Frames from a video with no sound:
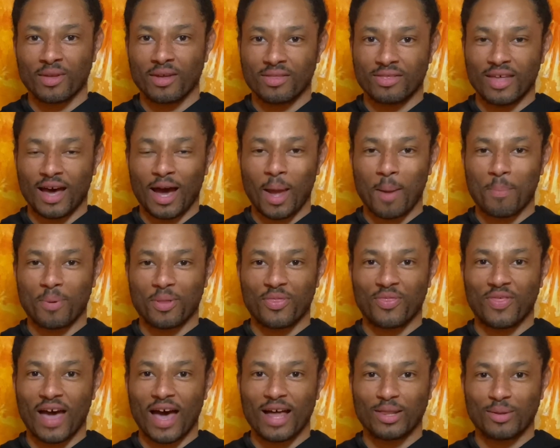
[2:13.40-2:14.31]
The
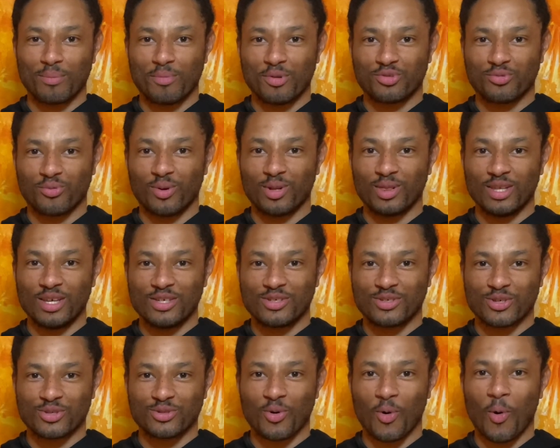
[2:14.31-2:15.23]
hypothalamus
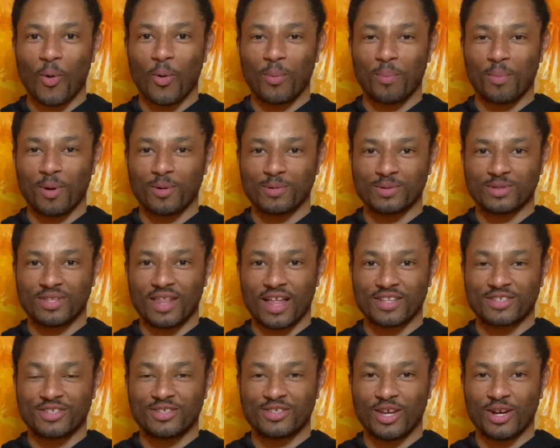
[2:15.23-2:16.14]
releases hormones
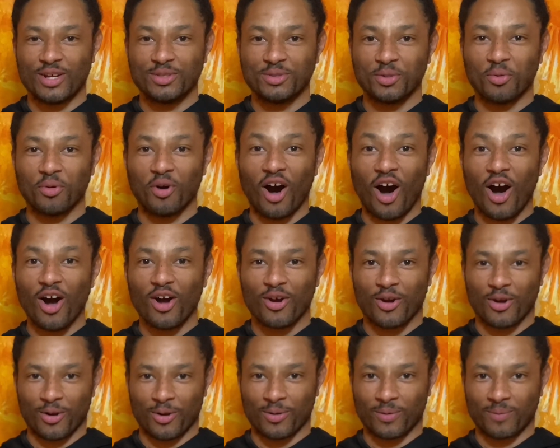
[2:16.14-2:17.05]
that signal
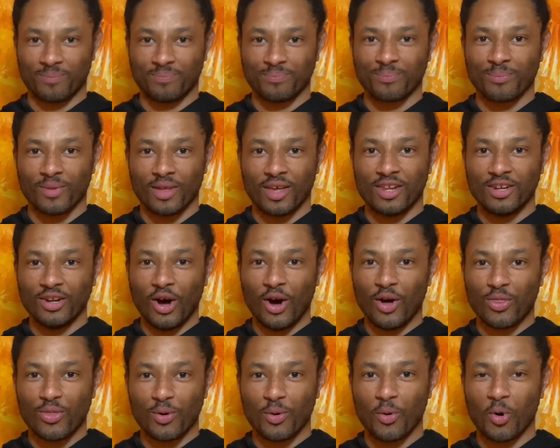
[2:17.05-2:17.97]
hunger and
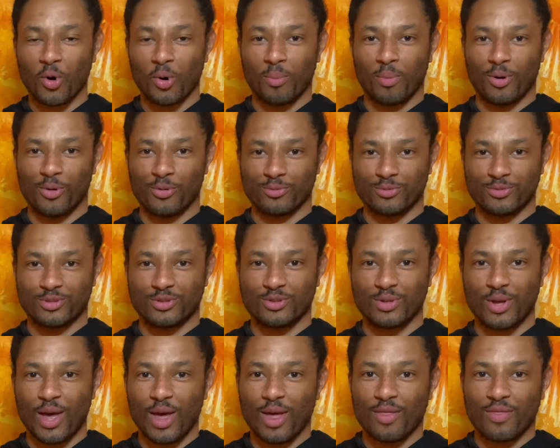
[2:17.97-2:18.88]
other
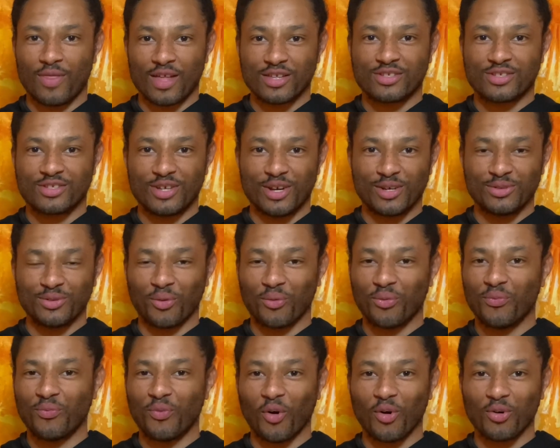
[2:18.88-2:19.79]
hormones that signal
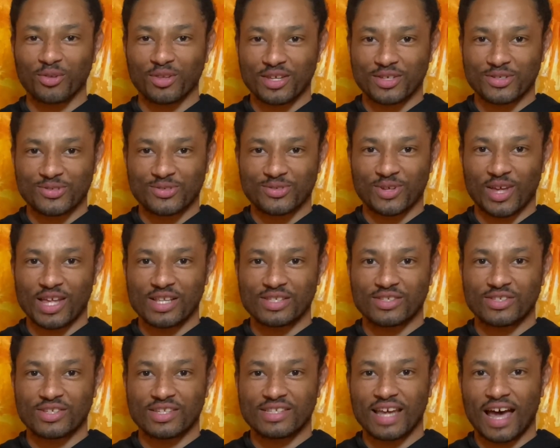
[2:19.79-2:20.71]
fullness and
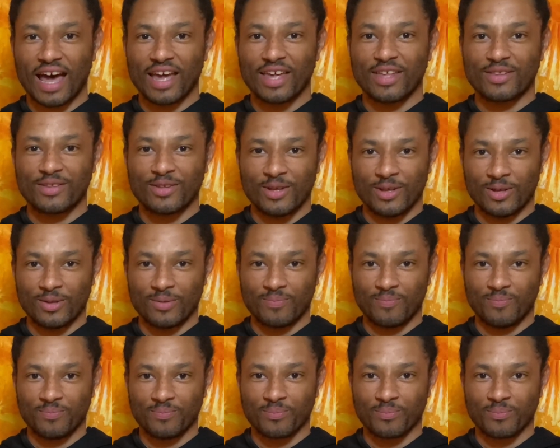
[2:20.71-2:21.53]
satiety.